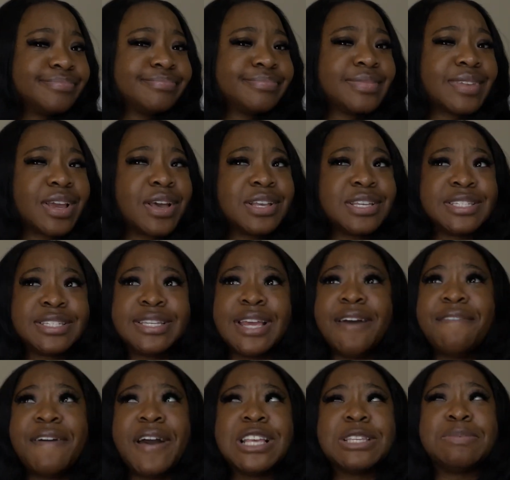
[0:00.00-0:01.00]
Because
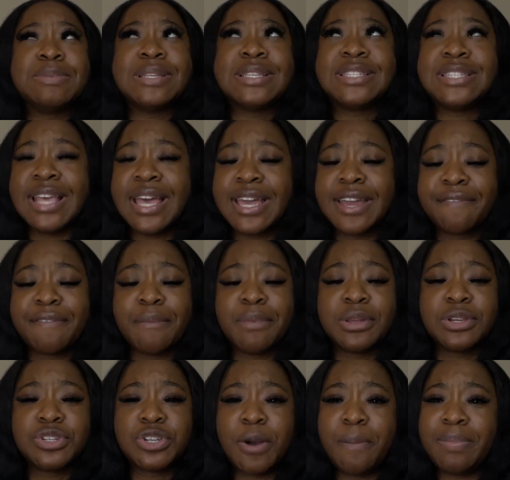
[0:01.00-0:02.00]
Jeff has been saying it from the
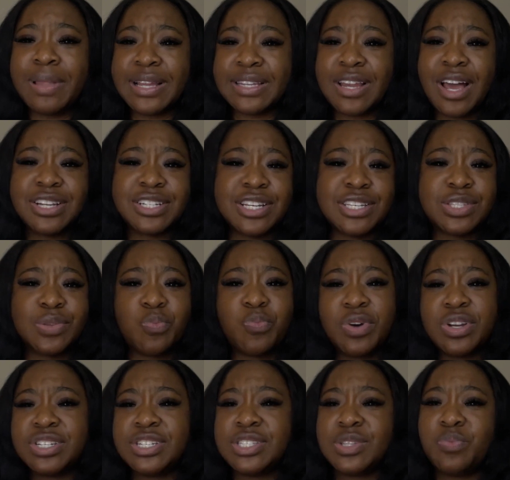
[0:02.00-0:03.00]
jump, like, Nadjha is the
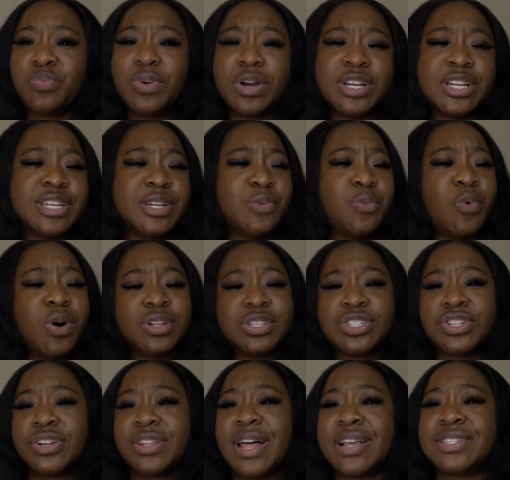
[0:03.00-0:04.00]
one. She's the one. He wants
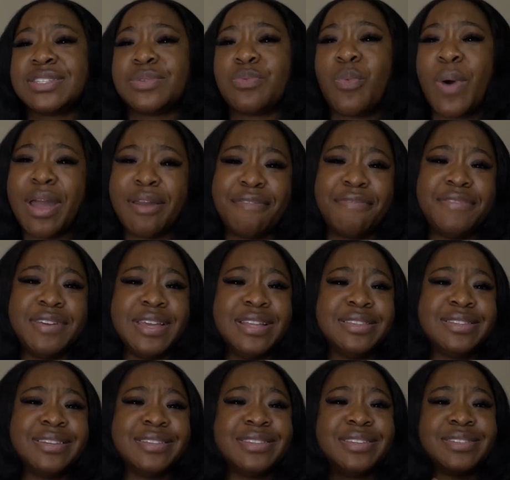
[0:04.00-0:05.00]
her. That's wifey.
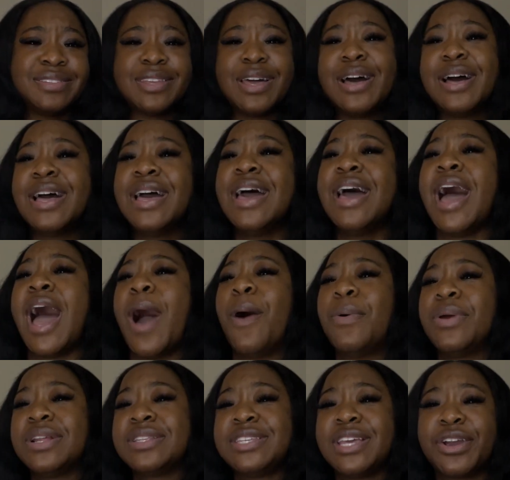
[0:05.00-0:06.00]
Da, da, da. I
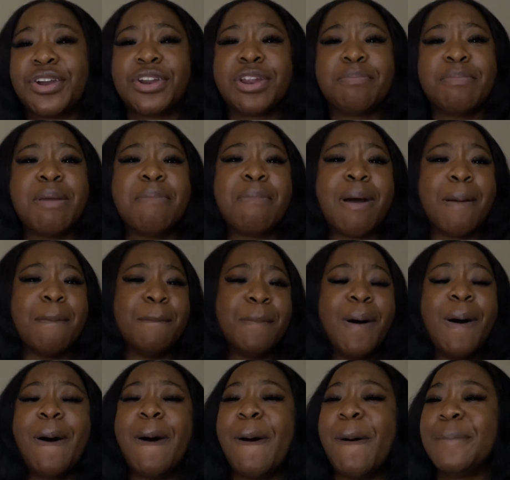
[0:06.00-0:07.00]
want to take her to meet my
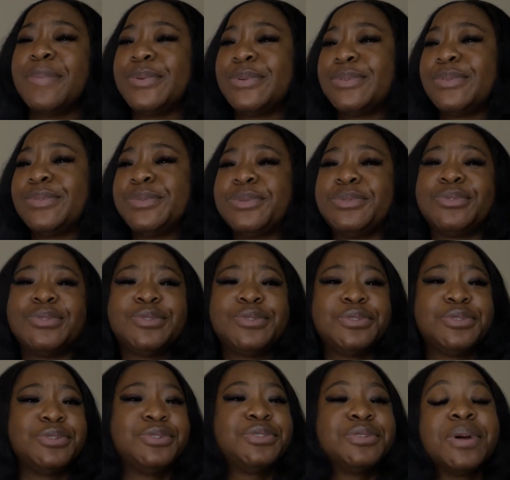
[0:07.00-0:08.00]
mom. Da, da, da, da,
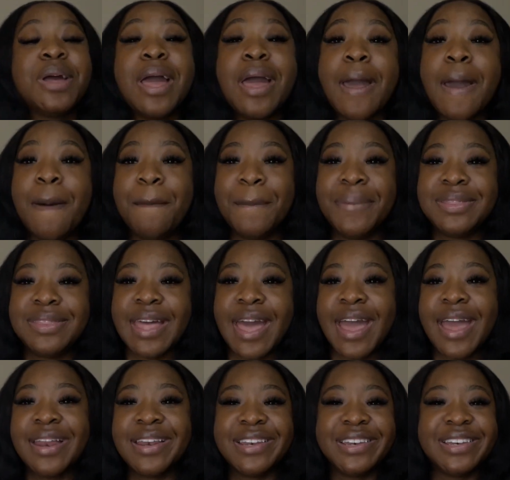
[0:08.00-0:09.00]
da, da. But
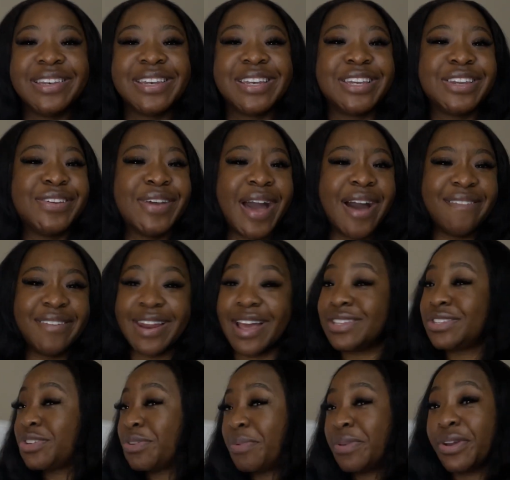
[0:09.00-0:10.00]
then you haven't
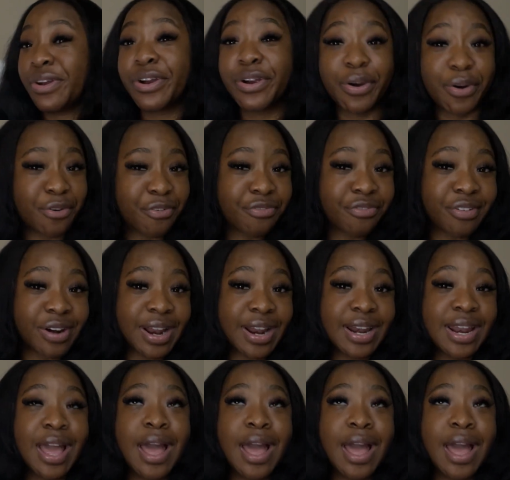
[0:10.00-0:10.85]
asked her to be your girlfriend.